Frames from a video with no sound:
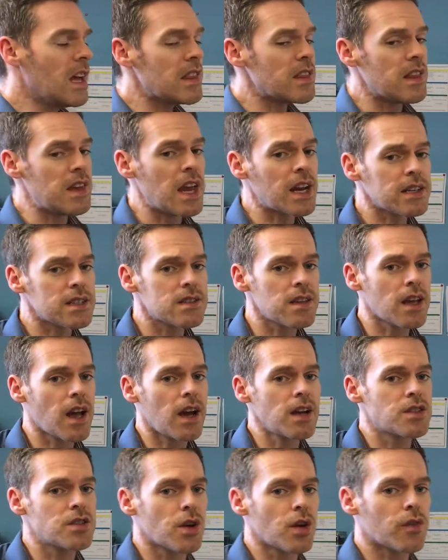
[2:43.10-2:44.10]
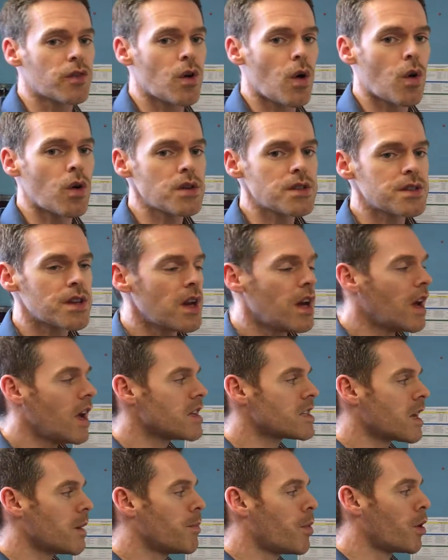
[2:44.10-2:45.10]
The next thing I do, of course,
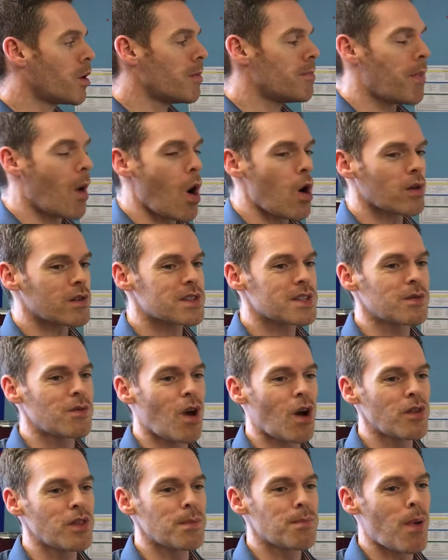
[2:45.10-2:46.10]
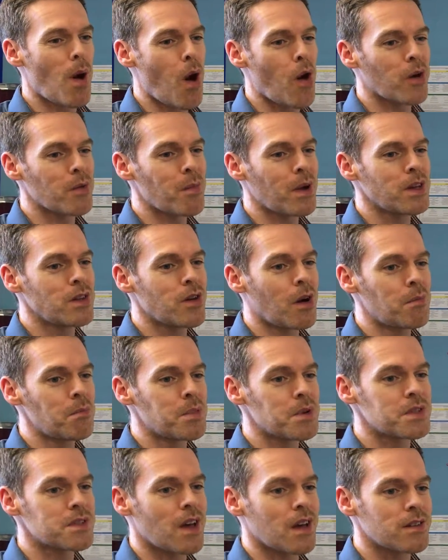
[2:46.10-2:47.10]
is I put a box around the part of my
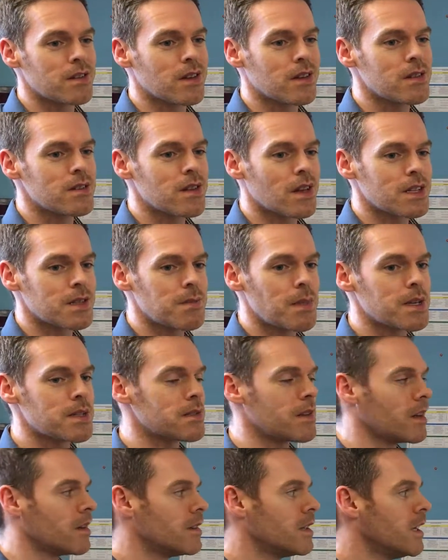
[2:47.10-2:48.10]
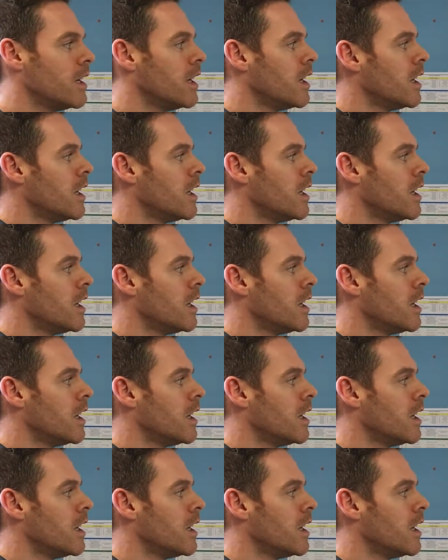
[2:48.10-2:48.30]
number sentence that's missing.